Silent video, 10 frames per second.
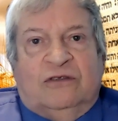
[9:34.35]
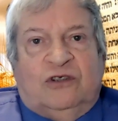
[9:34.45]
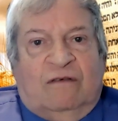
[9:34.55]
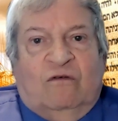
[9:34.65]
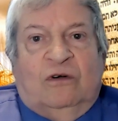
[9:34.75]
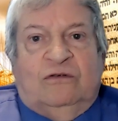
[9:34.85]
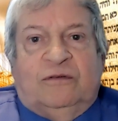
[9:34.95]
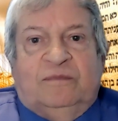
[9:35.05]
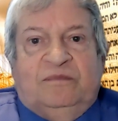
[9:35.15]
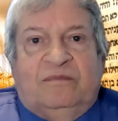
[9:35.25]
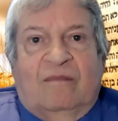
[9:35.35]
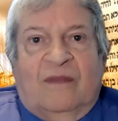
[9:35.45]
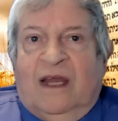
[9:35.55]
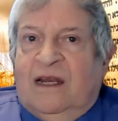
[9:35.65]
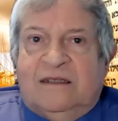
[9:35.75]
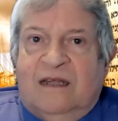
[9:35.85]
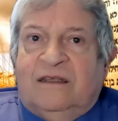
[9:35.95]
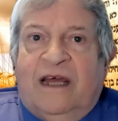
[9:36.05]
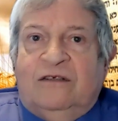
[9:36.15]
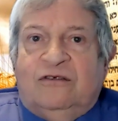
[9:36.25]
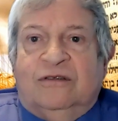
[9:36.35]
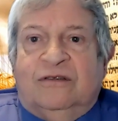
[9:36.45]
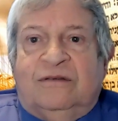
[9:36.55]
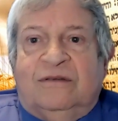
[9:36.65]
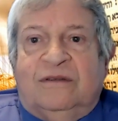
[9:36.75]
on Shavuot? It is not ancient.